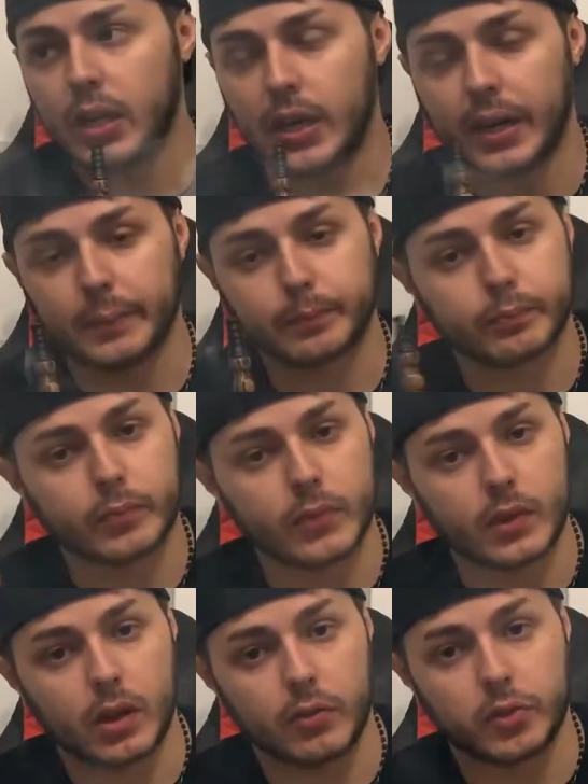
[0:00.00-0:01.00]
All right,
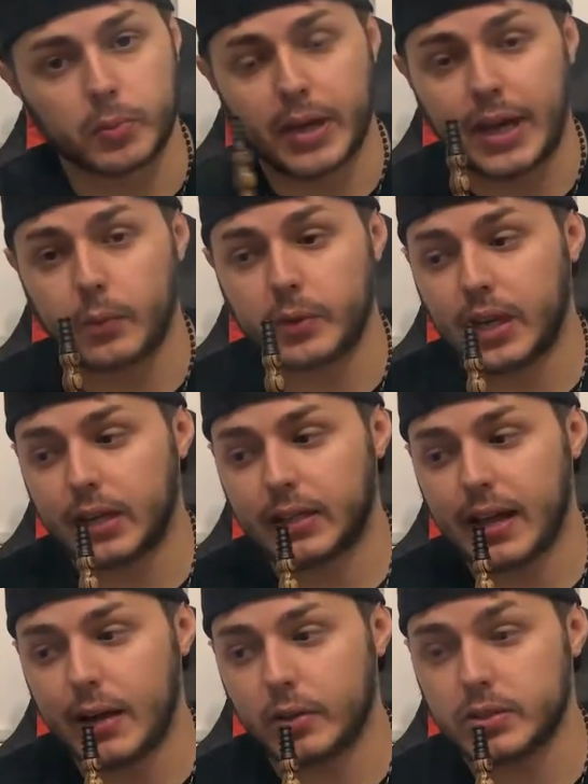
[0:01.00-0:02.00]
off the bat, we
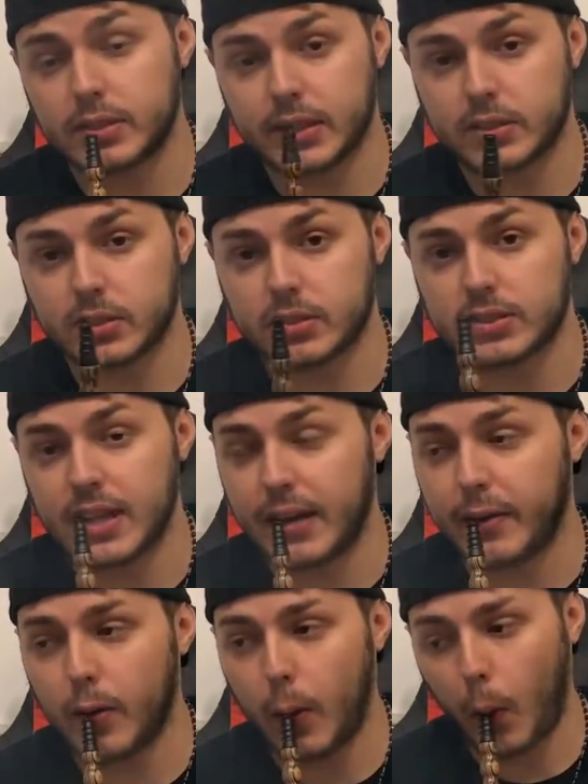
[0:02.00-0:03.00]
got clouds. That's a good
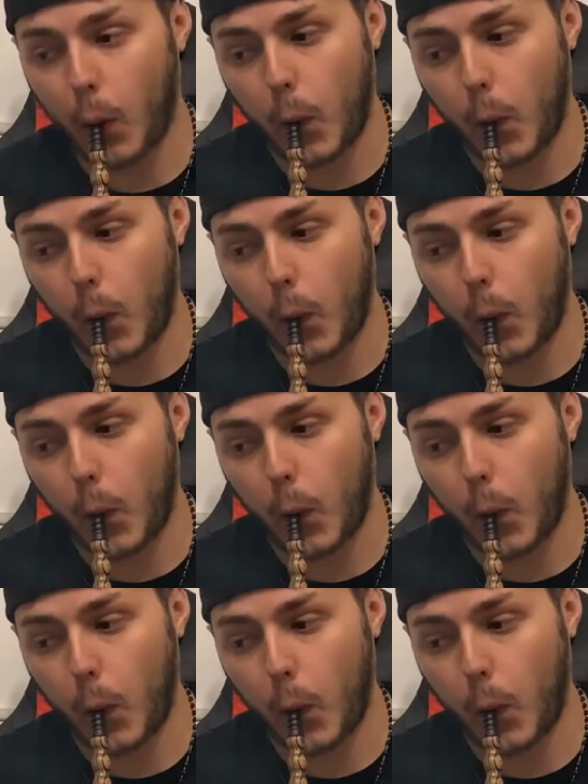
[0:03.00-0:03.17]
sign.